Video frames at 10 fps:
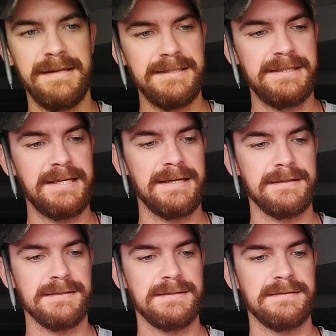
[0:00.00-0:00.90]
these
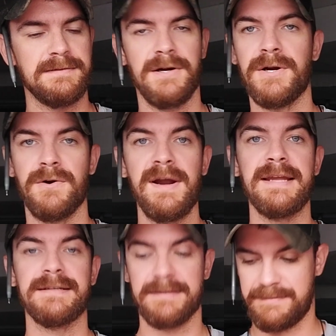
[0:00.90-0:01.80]
things are
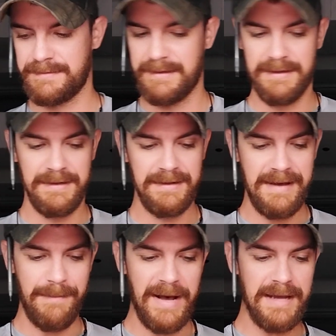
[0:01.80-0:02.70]
great.
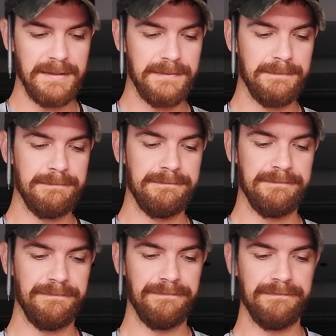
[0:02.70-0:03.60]
I bought them
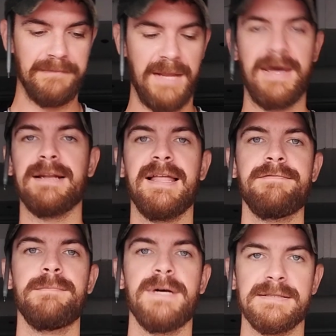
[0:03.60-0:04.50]
about
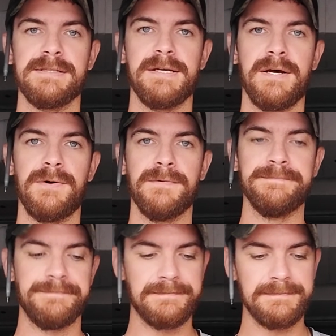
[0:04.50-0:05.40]
11 months ago,
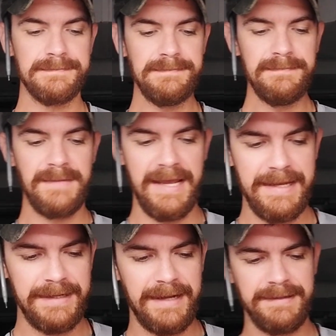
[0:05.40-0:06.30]

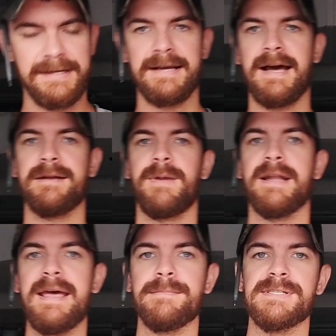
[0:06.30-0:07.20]
and I think I got them on
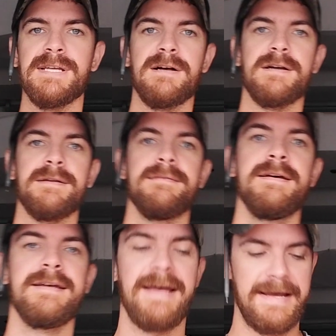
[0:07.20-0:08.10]
Amazon.
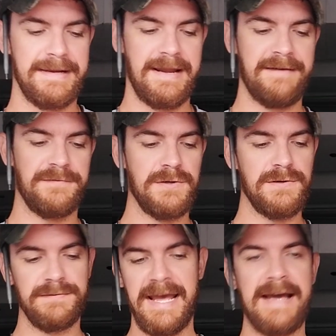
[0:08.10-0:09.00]
And
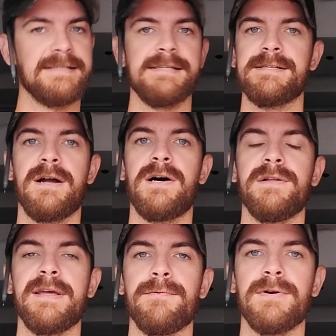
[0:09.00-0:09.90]
after taxes and all,
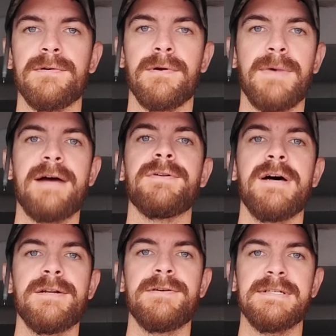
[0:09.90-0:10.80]
they were around
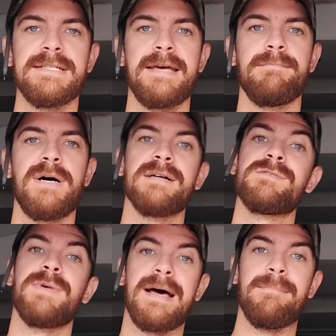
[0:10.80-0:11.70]
110
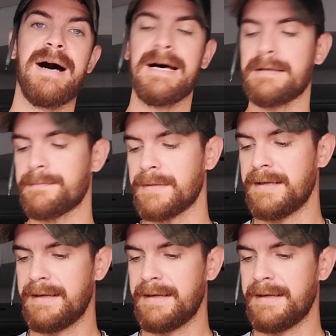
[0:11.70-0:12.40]
bucks when I bought them.